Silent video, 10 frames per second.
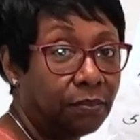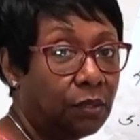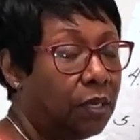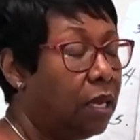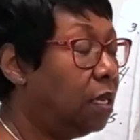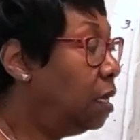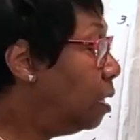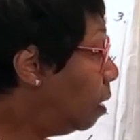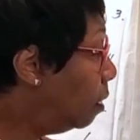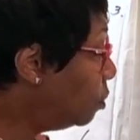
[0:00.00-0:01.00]
Okay,
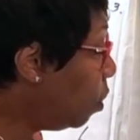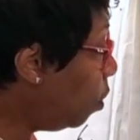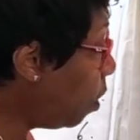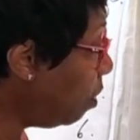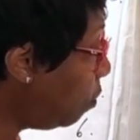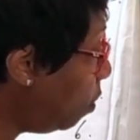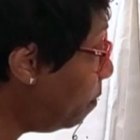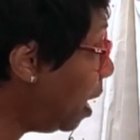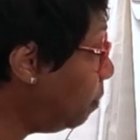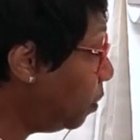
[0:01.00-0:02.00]
so I wrote
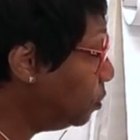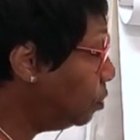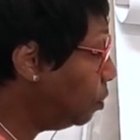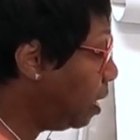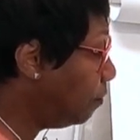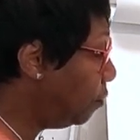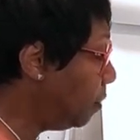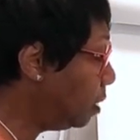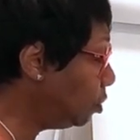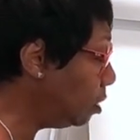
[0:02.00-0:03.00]
my personal
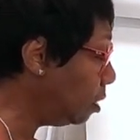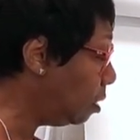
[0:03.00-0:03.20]
affirmation,